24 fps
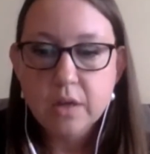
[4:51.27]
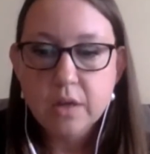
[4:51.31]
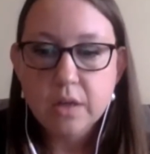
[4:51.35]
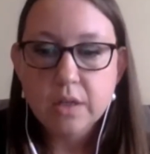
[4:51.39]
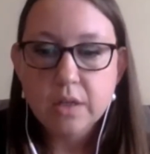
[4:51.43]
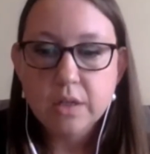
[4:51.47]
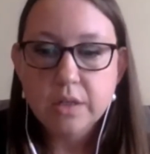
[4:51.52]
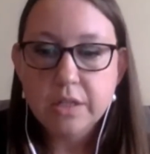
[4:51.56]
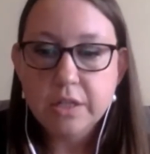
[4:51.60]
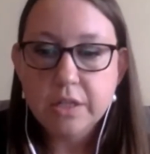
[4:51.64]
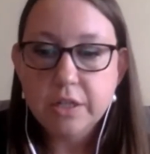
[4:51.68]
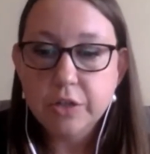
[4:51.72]

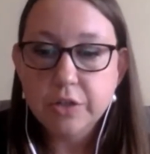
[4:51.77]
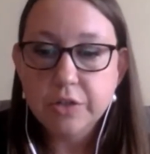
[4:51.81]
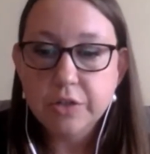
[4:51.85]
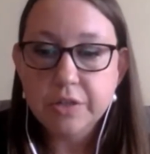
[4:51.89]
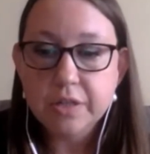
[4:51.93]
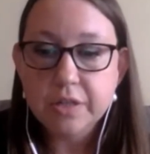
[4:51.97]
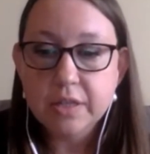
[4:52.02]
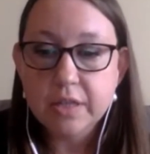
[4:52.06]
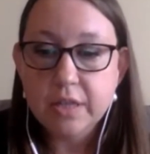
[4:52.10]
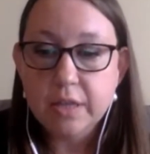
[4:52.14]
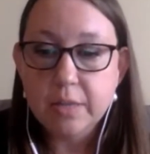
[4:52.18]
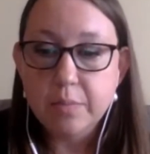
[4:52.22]
Teachers
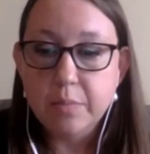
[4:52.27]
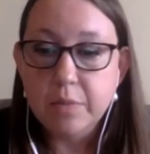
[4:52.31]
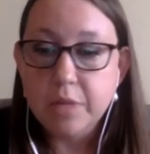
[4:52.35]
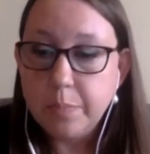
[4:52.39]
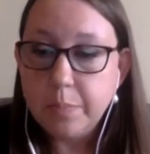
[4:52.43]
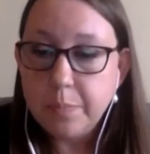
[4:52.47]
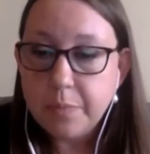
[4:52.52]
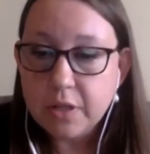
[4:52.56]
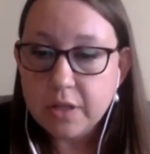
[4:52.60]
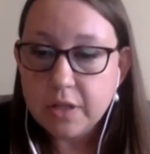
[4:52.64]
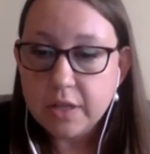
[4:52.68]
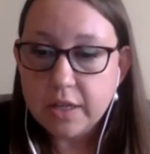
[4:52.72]
can then
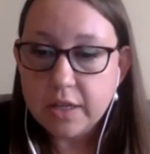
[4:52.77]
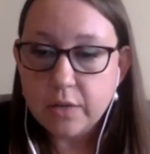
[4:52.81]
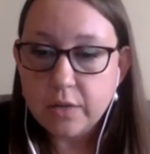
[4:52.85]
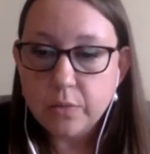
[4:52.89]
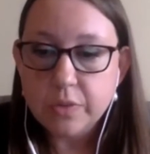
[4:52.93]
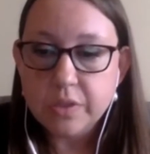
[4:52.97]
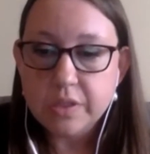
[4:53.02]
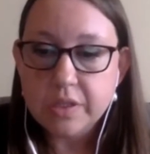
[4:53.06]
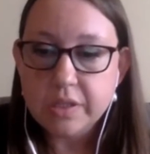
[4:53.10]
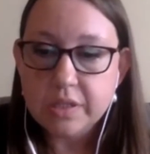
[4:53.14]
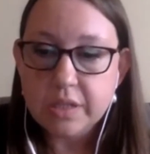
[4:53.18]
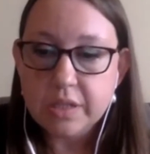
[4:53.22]
manipulate
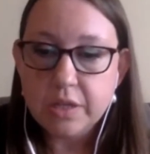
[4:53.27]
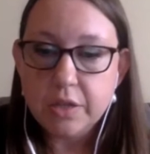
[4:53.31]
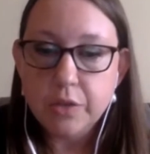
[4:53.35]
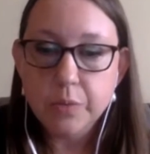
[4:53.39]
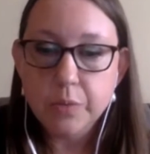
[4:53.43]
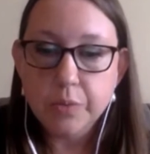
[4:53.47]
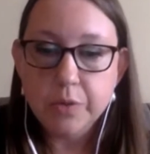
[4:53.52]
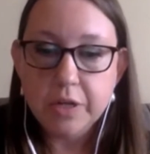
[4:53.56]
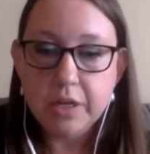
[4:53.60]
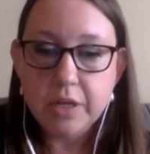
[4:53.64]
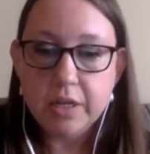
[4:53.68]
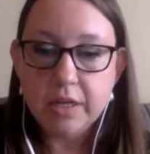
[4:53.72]
what
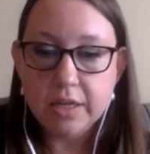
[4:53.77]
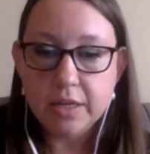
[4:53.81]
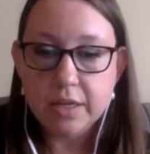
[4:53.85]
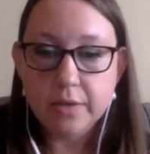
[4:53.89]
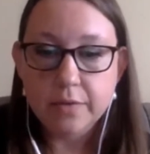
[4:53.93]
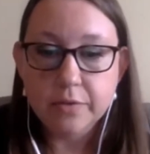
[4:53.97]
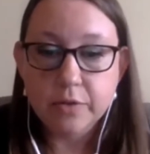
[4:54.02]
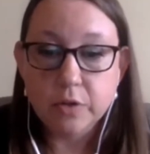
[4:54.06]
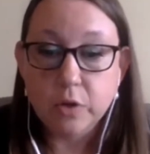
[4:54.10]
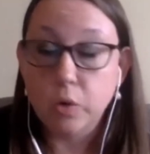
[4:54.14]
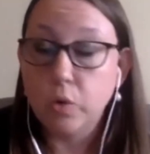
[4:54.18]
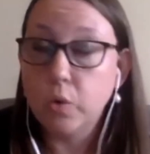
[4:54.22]
C3
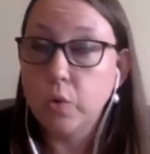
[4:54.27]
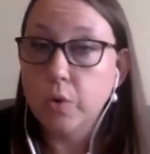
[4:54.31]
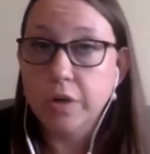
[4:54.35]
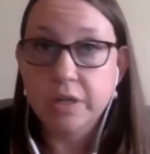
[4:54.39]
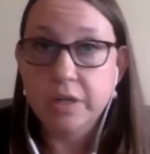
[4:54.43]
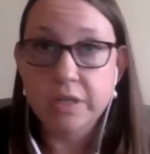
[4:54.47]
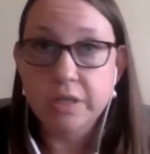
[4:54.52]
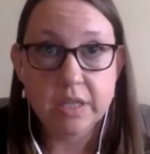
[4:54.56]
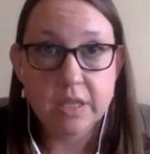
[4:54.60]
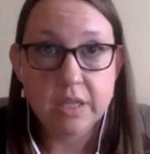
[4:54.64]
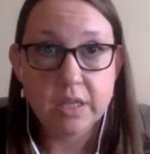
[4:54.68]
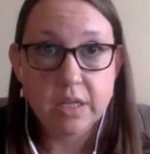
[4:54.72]
gives
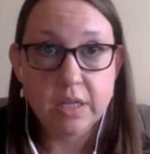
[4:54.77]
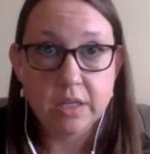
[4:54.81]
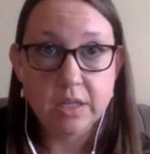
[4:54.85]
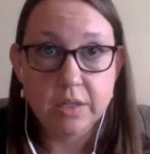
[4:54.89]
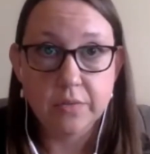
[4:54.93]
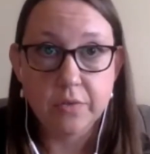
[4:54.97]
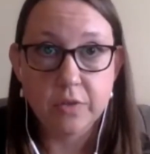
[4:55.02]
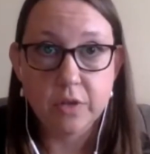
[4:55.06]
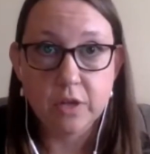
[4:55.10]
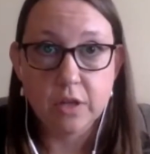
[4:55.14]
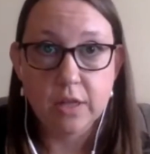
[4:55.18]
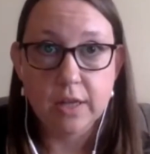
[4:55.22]
according to the needs
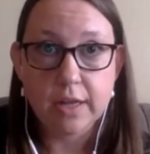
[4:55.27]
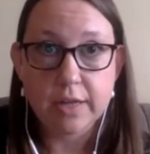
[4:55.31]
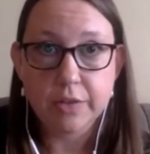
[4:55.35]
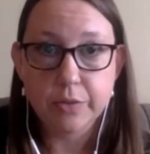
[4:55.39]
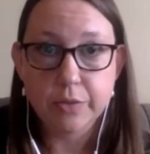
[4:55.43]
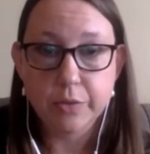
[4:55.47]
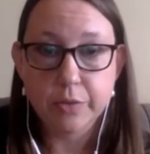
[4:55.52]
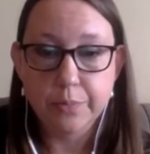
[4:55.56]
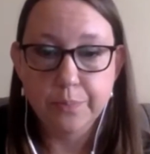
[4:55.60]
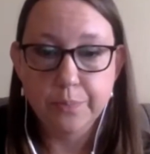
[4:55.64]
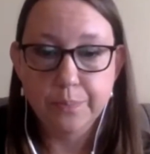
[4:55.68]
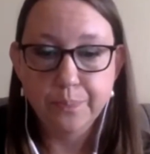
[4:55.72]
of the
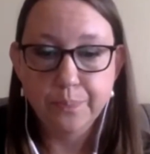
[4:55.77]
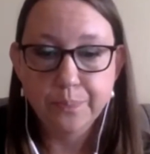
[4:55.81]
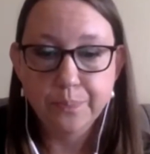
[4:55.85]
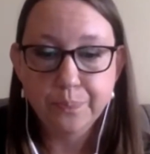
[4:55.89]
classroom.